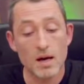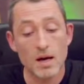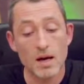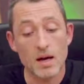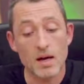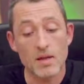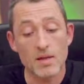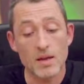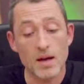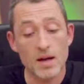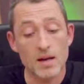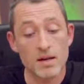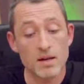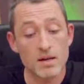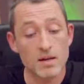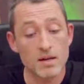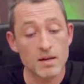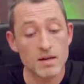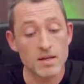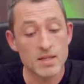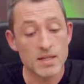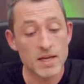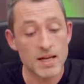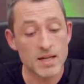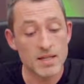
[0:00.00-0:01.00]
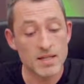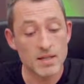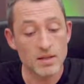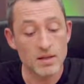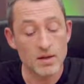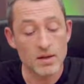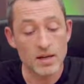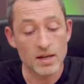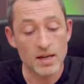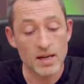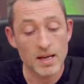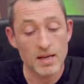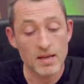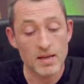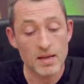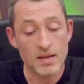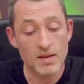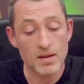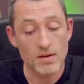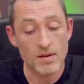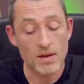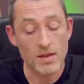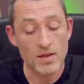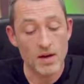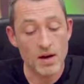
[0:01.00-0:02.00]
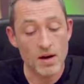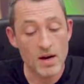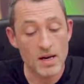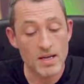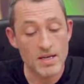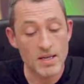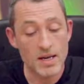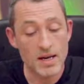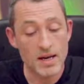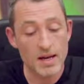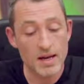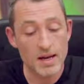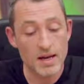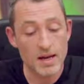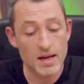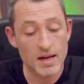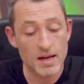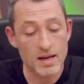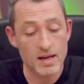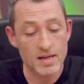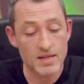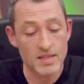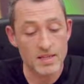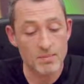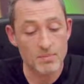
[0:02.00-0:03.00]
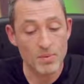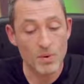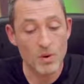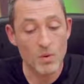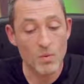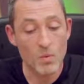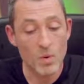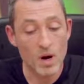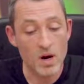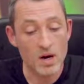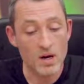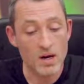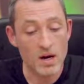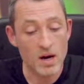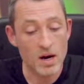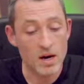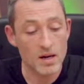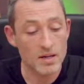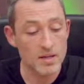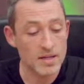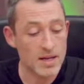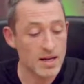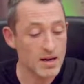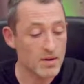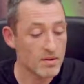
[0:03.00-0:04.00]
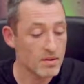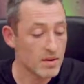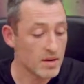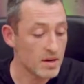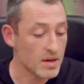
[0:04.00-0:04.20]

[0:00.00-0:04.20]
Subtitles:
and then takes a look at it, and the idea here is to put 1 card down